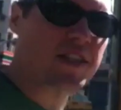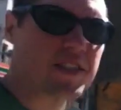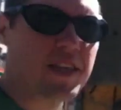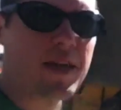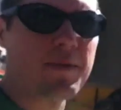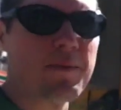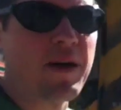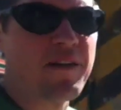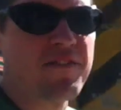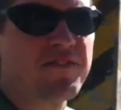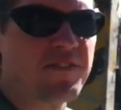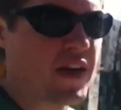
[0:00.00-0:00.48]
because I
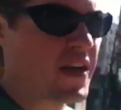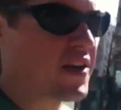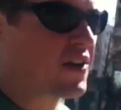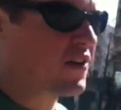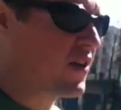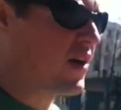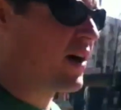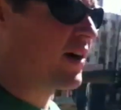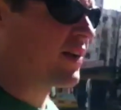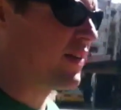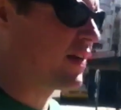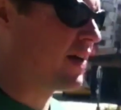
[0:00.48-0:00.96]
got my
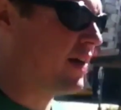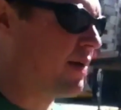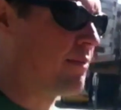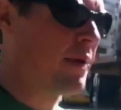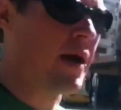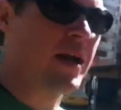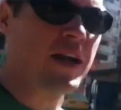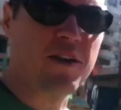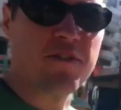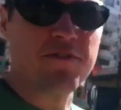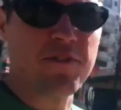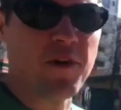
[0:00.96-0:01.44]
finger on the
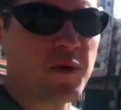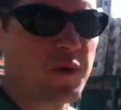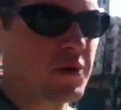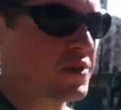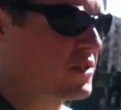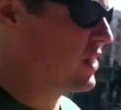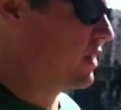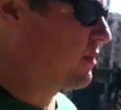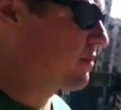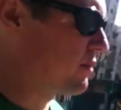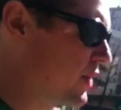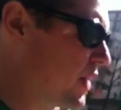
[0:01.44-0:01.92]
microphone
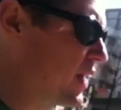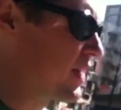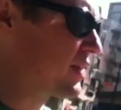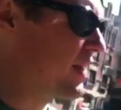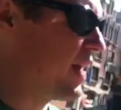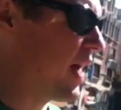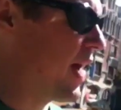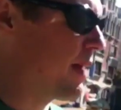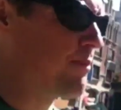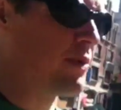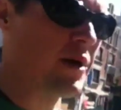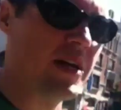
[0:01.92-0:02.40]
or something
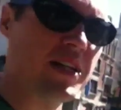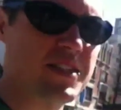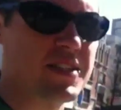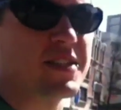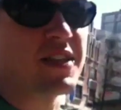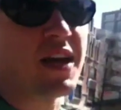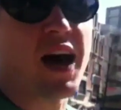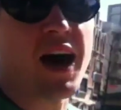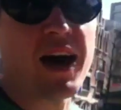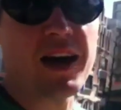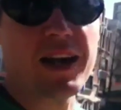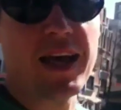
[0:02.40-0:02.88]
like that, but
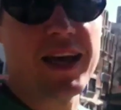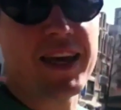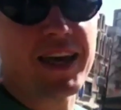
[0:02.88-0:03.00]
it's not.